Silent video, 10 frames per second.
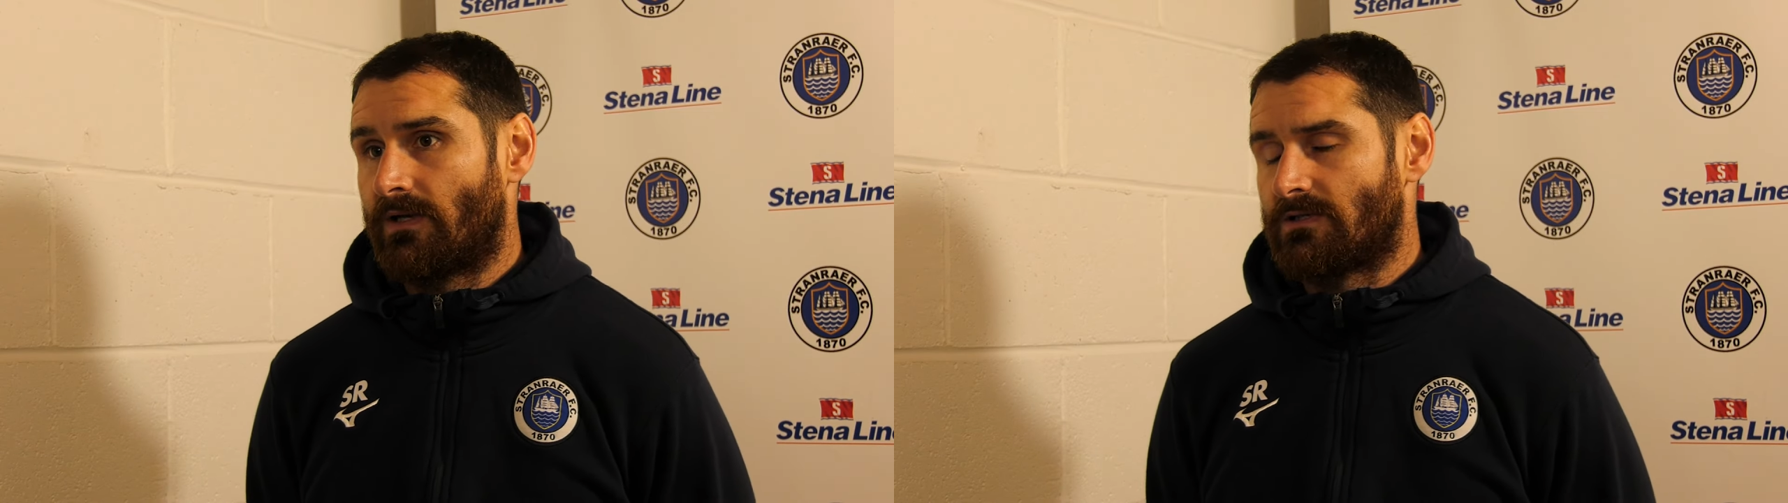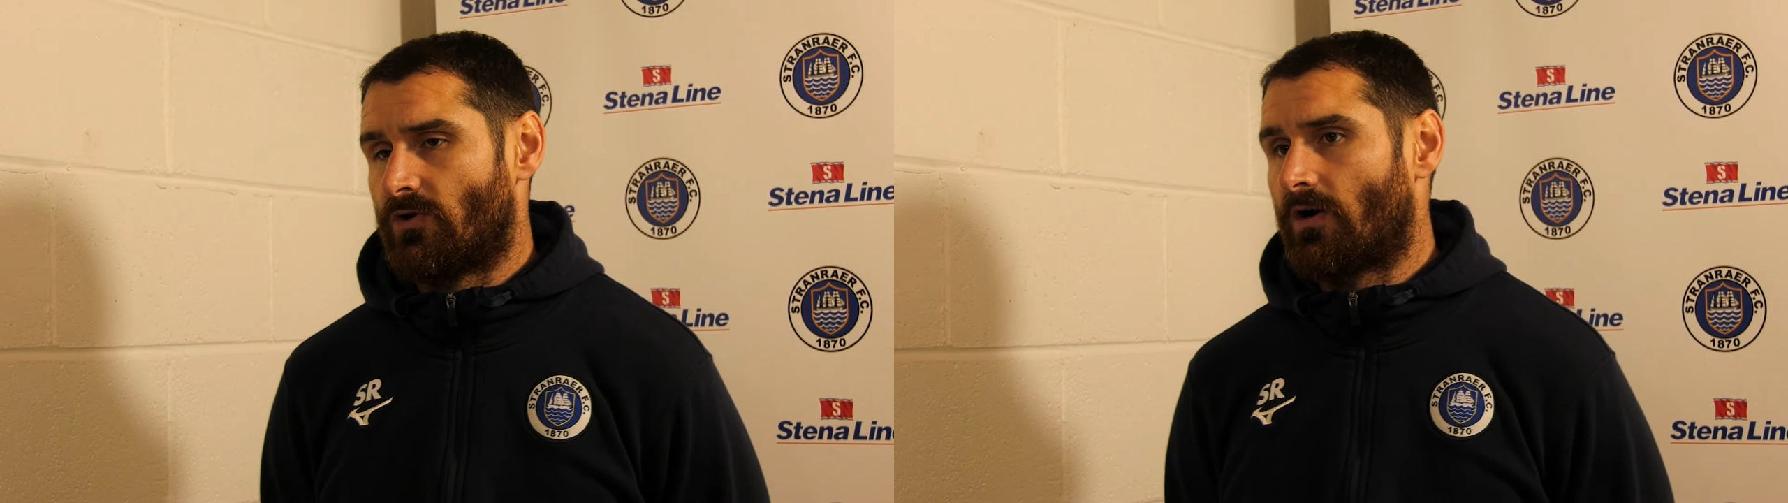that
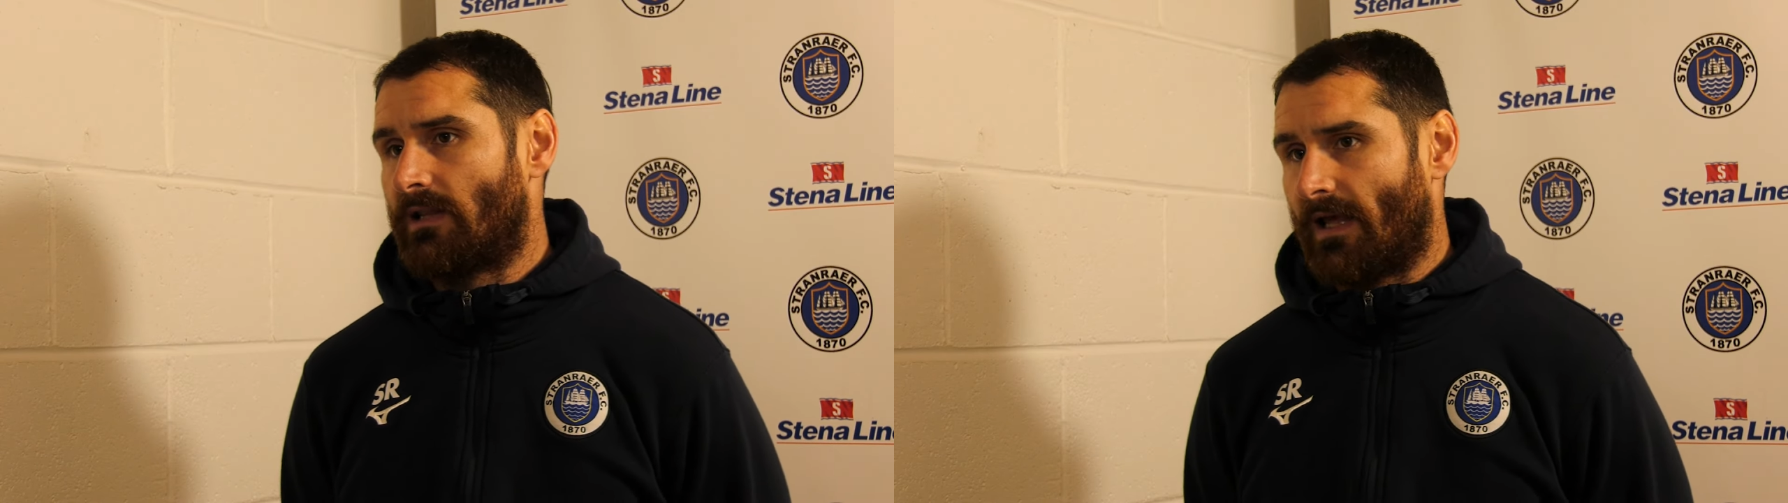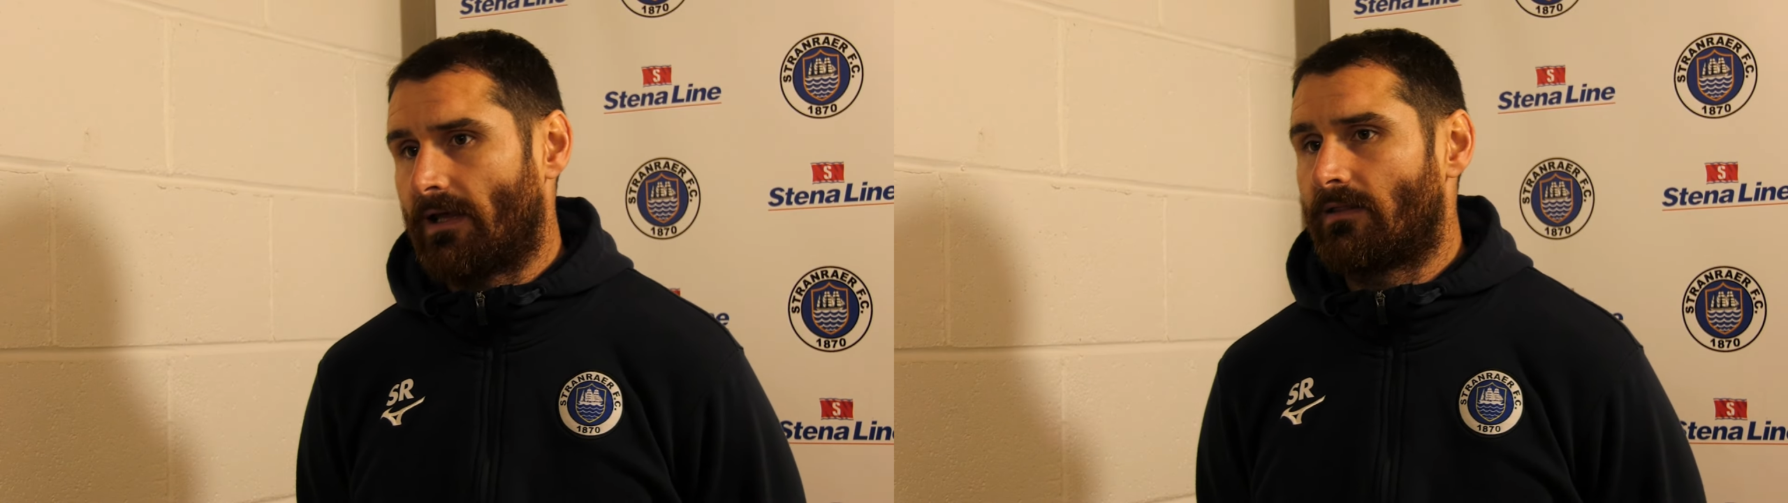it's not a
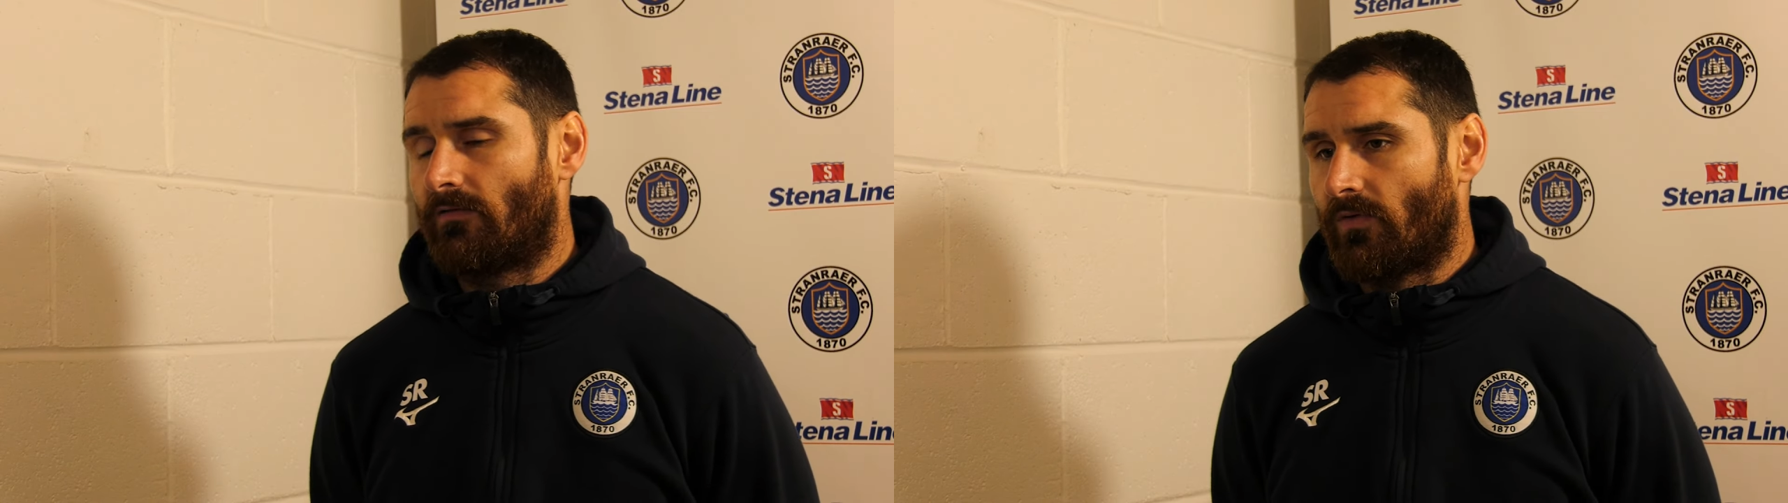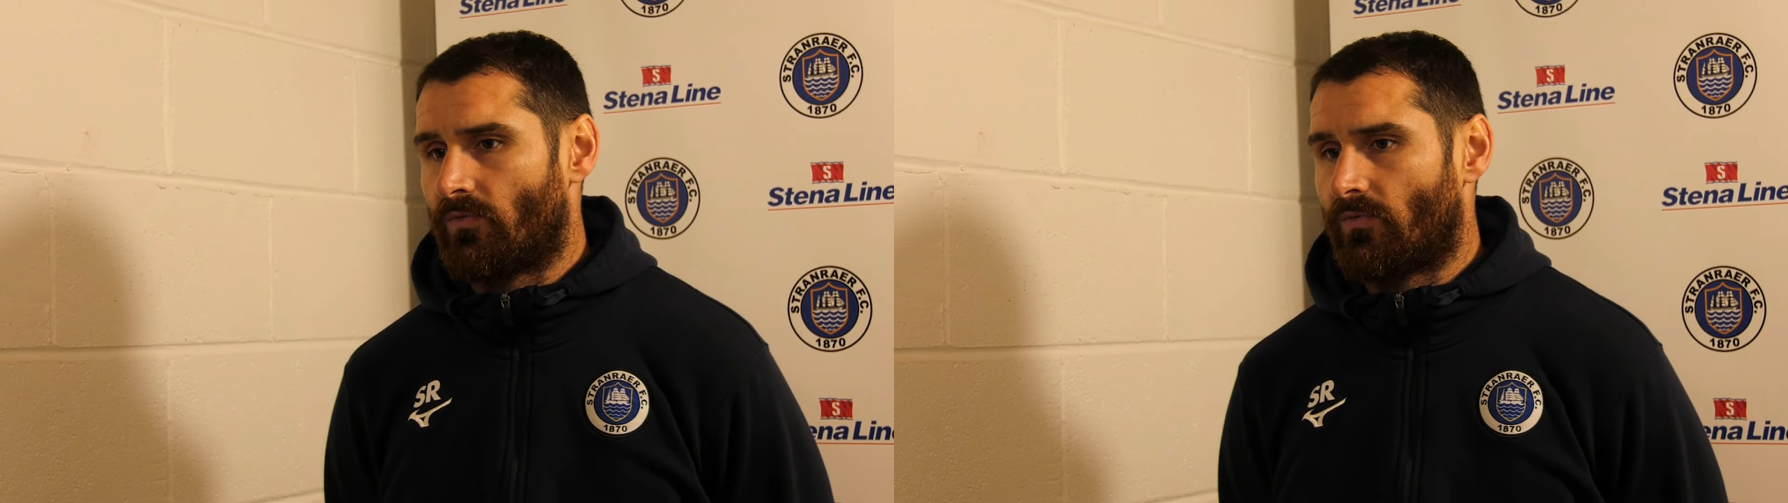negative,